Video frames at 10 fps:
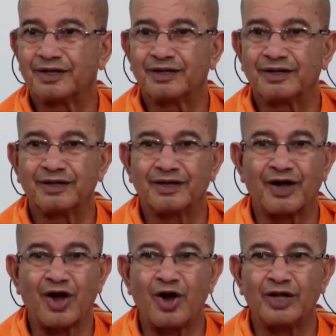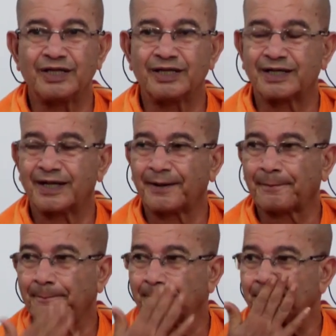all the time.
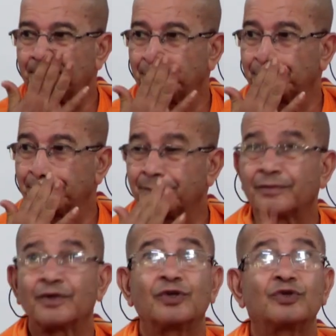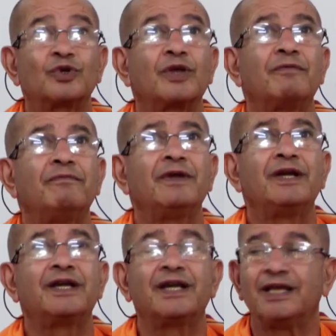So every
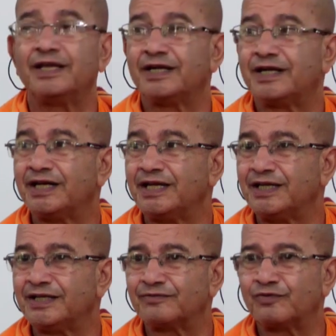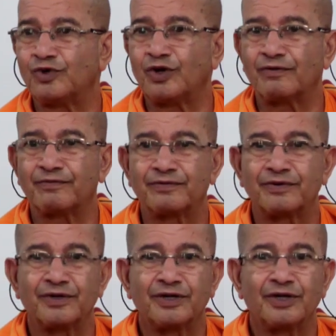tree is full of
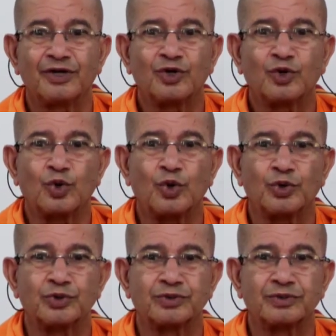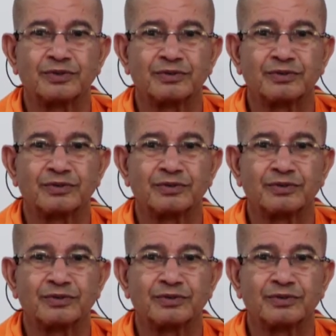crows.